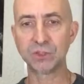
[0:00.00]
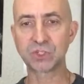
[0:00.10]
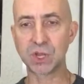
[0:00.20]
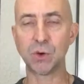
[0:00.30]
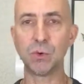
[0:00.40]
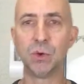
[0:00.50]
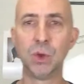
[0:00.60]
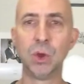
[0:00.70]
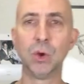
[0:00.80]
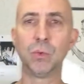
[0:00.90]
So
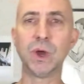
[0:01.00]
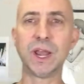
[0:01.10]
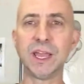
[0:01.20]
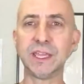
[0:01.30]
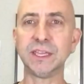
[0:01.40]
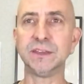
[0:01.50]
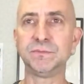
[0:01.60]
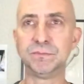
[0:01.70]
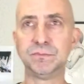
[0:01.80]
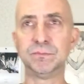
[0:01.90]
what
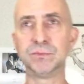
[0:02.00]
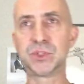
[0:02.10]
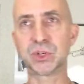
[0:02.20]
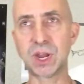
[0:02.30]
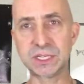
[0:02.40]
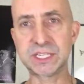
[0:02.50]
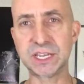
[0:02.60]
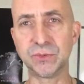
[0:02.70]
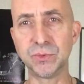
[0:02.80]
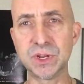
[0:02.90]
I'm trying to
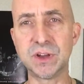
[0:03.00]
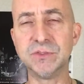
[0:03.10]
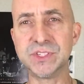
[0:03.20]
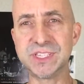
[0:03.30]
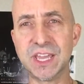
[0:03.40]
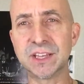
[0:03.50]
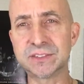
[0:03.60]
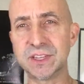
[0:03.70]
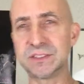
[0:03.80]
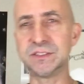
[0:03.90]
get rid of is the
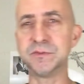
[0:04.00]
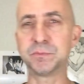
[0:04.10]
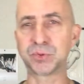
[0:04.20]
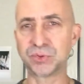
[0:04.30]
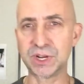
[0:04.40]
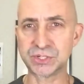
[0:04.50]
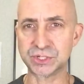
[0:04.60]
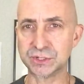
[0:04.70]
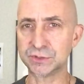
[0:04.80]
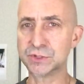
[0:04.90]
excessive
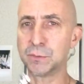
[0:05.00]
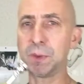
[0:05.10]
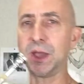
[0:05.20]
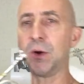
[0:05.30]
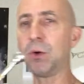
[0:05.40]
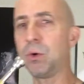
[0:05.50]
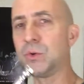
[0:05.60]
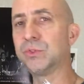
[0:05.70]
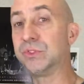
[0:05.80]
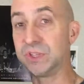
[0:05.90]
pressure. So my
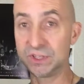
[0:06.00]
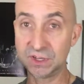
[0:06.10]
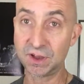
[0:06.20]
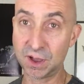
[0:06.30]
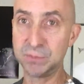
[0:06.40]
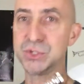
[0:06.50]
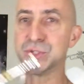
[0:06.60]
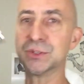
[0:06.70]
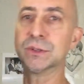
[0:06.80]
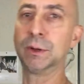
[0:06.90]
old
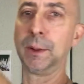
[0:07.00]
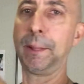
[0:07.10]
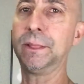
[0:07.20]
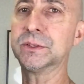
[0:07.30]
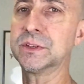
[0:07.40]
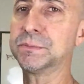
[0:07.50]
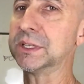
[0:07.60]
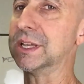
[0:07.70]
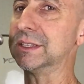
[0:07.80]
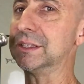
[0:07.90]
embouchure looks
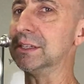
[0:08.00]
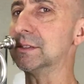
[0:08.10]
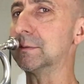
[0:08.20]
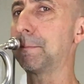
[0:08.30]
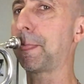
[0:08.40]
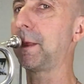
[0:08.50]
something like this.